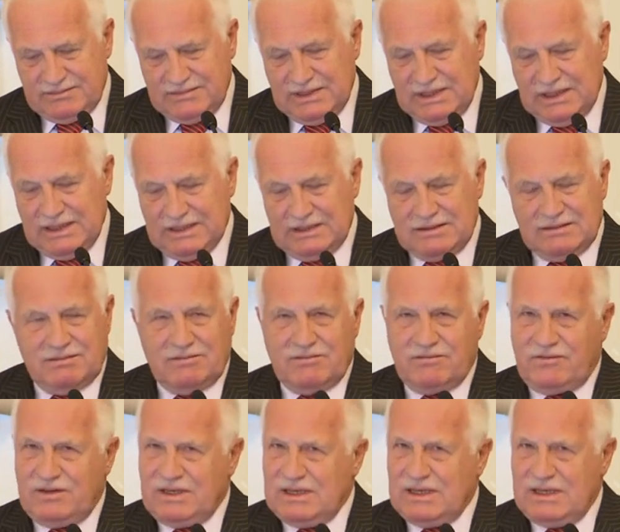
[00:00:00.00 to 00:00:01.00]
that
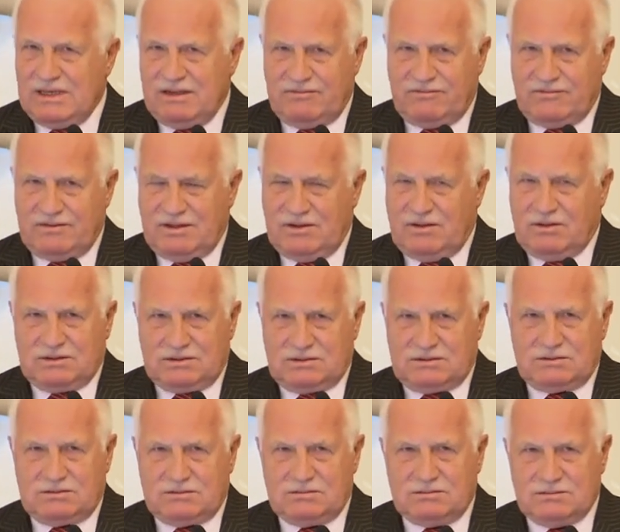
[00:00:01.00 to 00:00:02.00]
we have
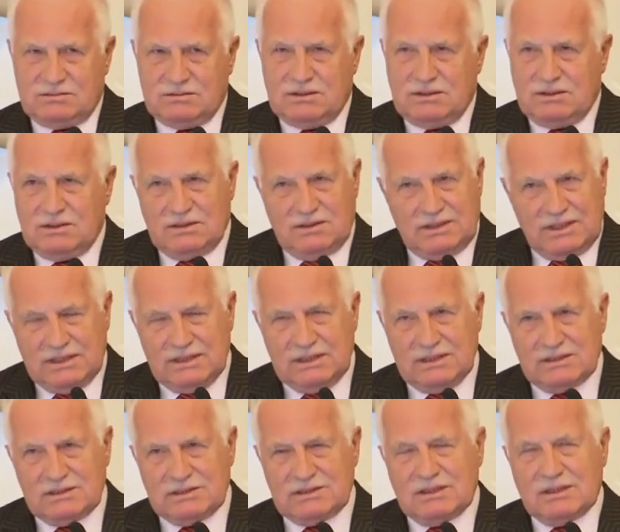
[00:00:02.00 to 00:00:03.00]
not, 10
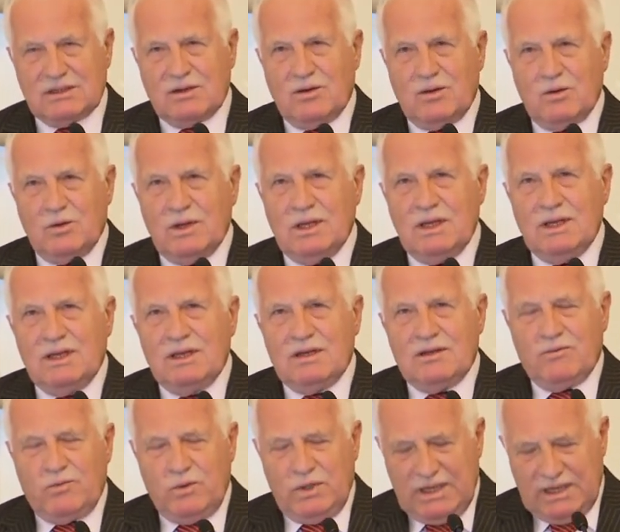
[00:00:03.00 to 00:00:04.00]
years ago,
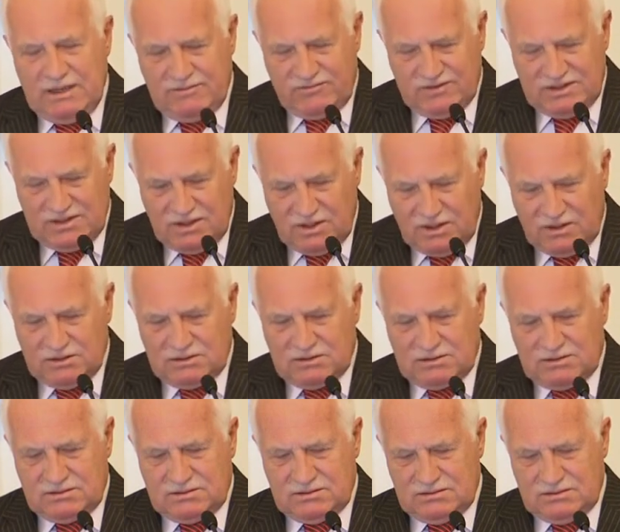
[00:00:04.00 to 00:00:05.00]
we have not
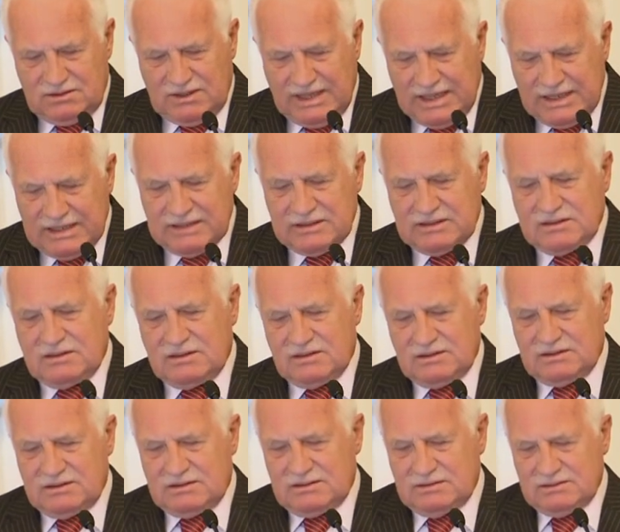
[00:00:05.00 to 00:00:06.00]

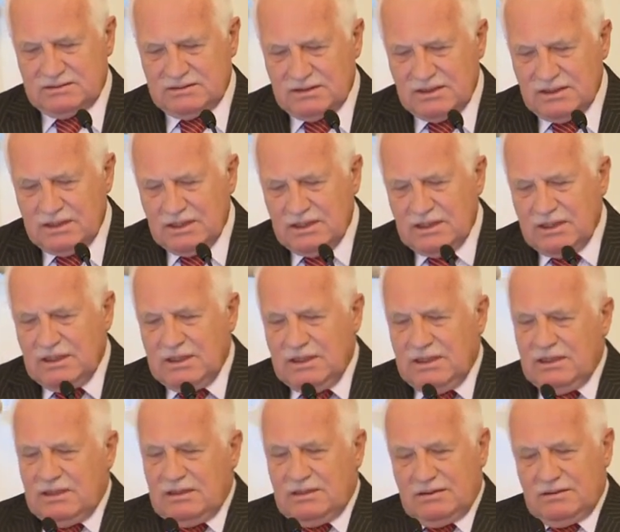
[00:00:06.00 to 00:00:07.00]
entered,
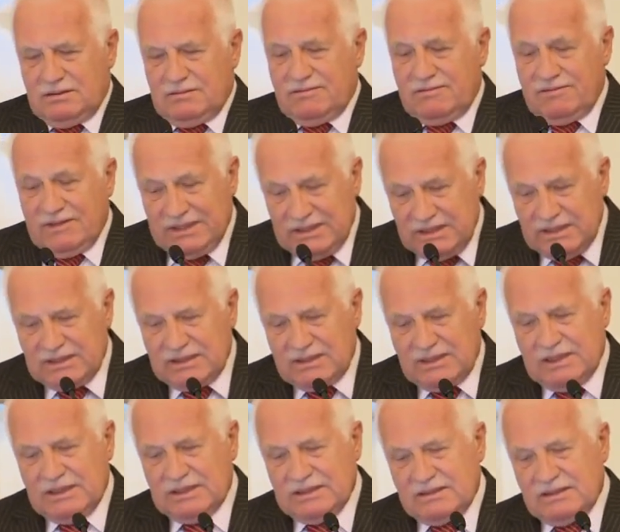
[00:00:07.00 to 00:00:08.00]
we didn't
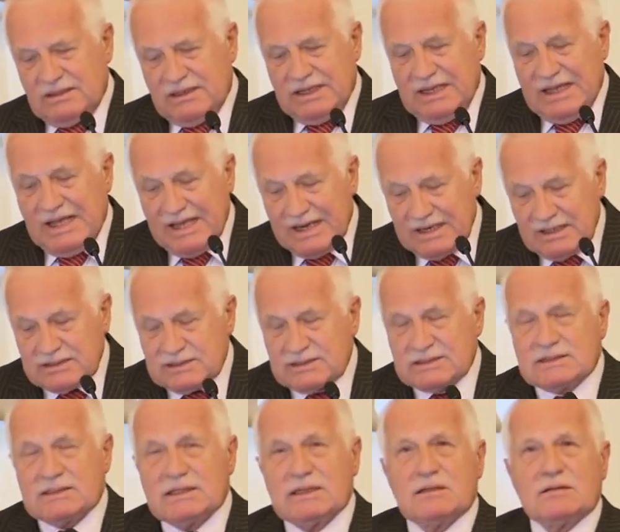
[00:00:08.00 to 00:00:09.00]
enter a
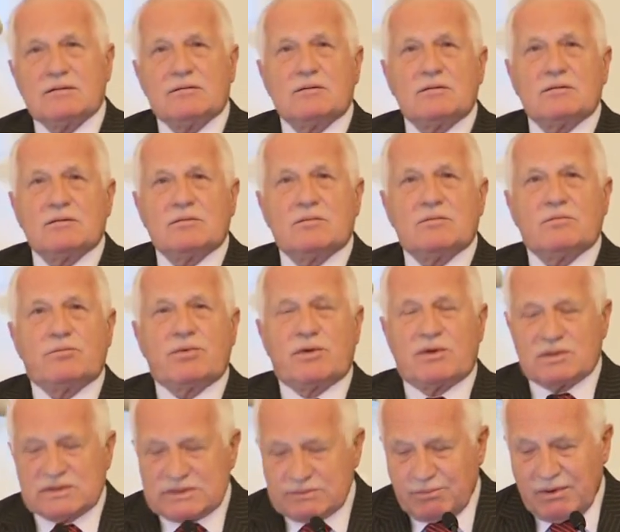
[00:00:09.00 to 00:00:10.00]
healthy,
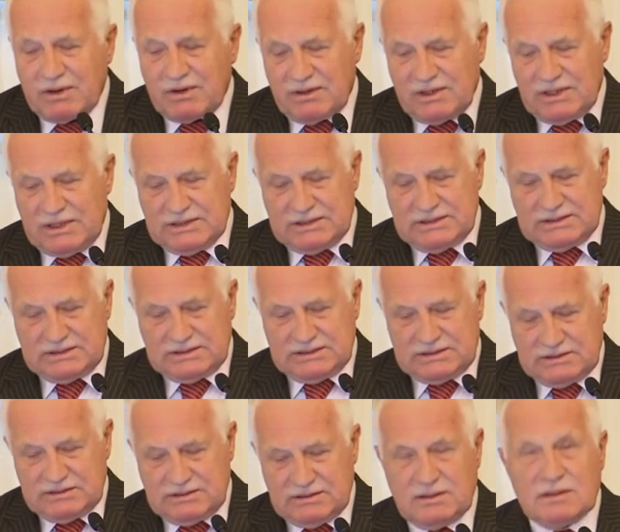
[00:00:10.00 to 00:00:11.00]

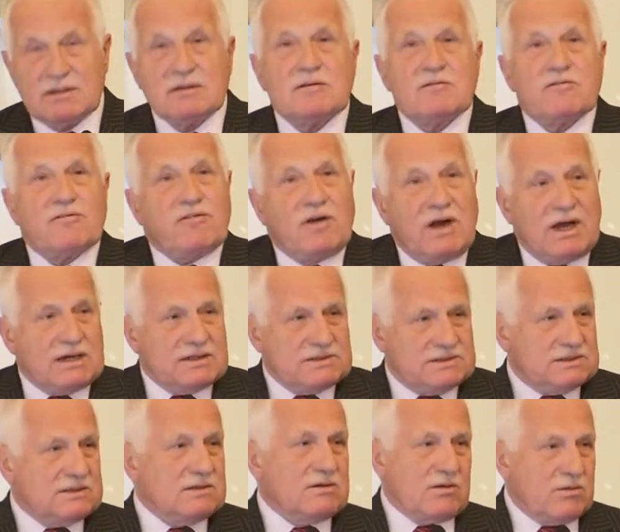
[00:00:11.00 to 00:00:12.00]
prosperous,
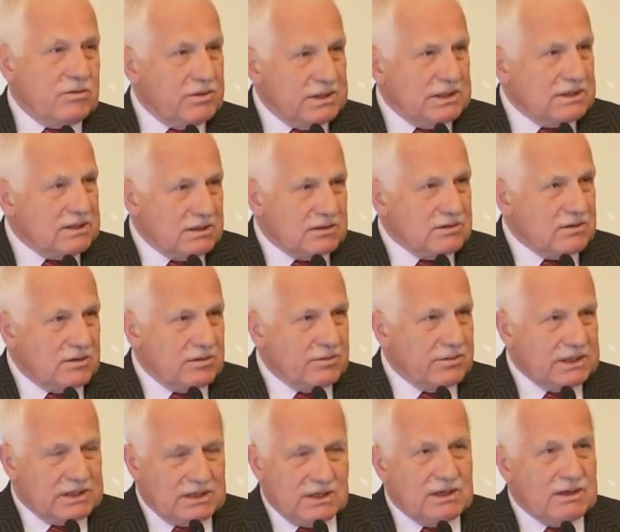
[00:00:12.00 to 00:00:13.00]
fast-growing
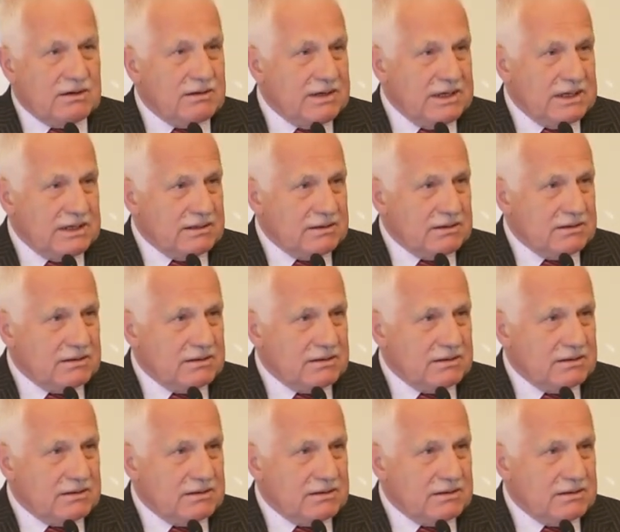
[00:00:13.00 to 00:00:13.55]
economic area,